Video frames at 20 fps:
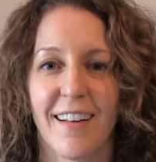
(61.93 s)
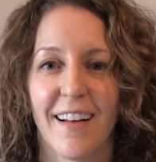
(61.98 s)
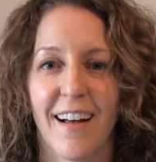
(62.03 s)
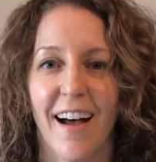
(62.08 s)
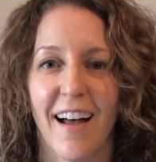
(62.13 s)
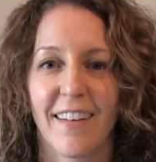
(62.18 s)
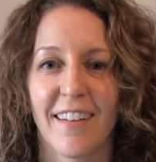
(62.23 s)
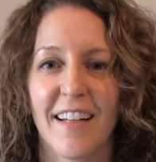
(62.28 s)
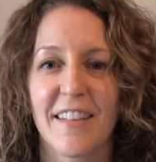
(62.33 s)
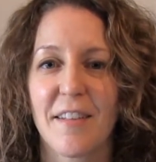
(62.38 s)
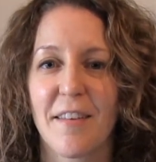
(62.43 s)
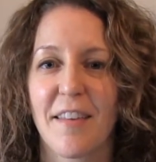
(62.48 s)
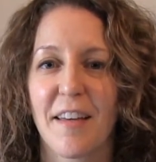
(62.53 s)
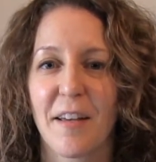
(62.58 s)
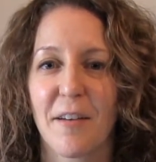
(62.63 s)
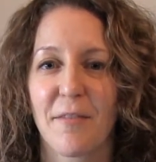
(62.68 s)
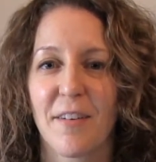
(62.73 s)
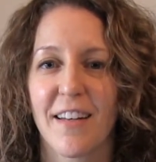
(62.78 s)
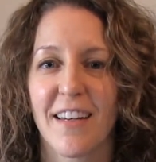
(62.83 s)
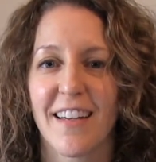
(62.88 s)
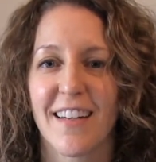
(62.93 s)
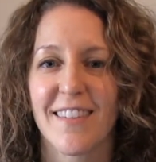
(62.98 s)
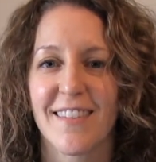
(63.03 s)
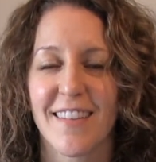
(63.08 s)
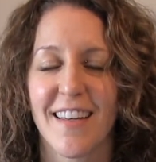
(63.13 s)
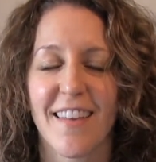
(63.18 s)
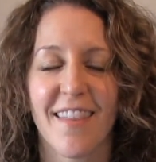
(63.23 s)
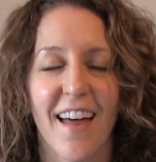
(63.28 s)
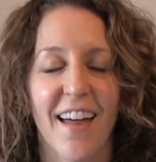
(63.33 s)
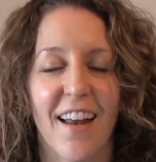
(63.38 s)
I like to think of it as
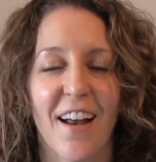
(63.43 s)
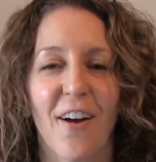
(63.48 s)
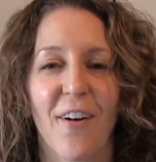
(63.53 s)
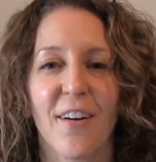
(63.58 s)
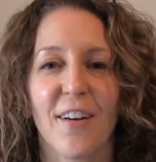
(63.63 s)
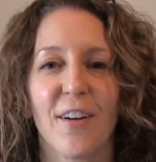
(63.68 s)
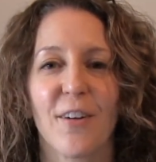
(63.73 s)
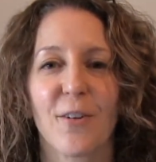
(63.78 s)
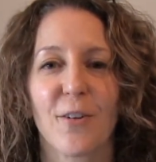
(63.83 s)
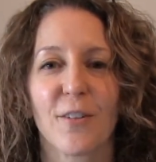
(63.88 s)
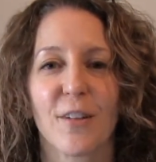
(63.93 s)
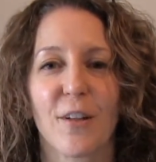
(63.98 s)
in that area you're